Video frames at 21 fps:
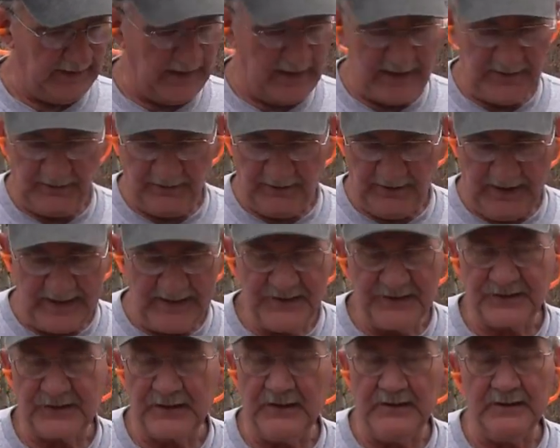I don't know, I
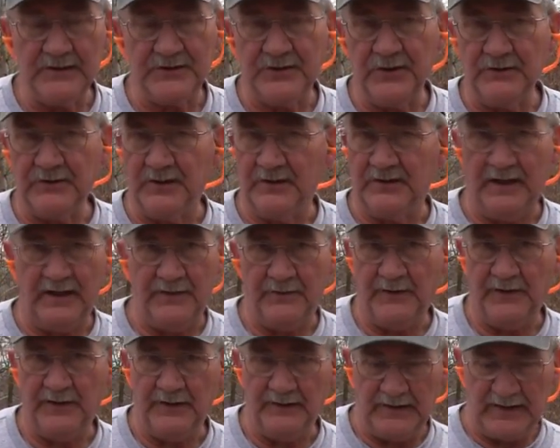just tend to shoot the
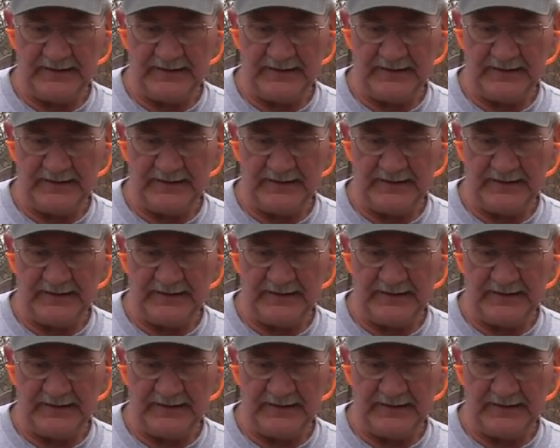thing well.